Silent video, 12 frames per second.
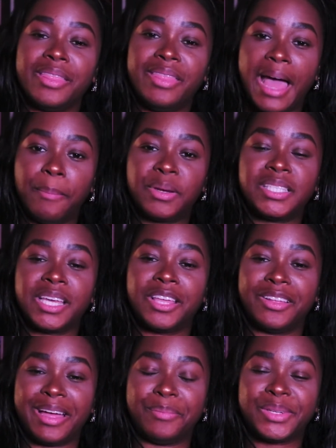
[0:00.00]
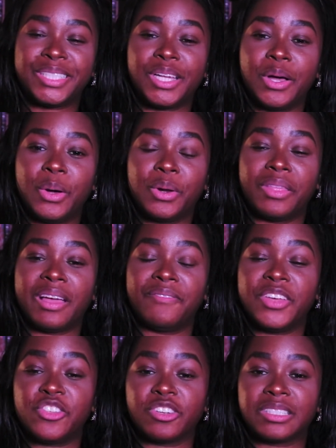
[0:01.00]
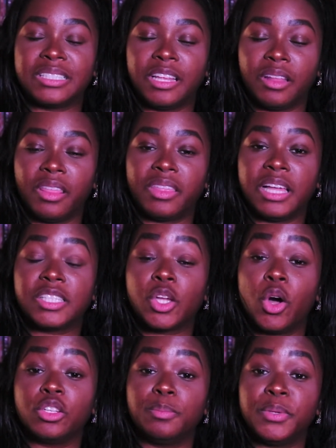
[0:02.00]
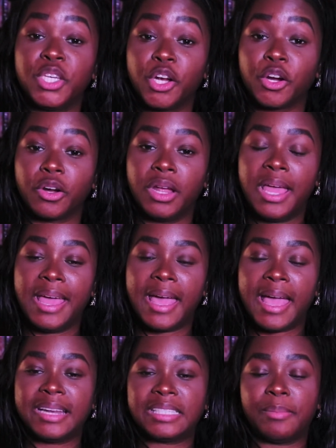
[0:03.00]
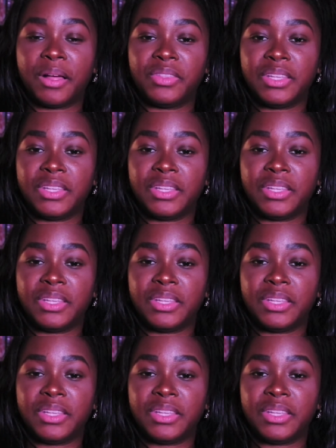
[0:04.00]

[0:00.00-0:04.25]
That particular episode that features Lilith, it's called Pure, and it's about